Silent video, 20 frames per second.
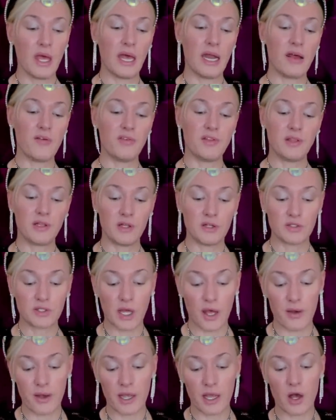and everything that's
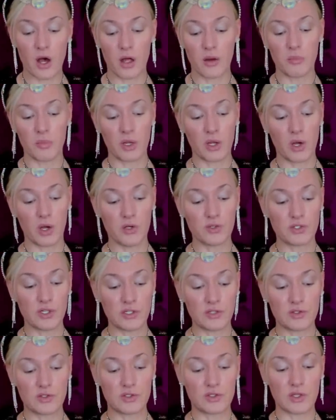going on because
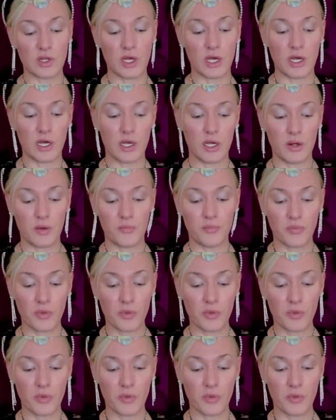it's uh,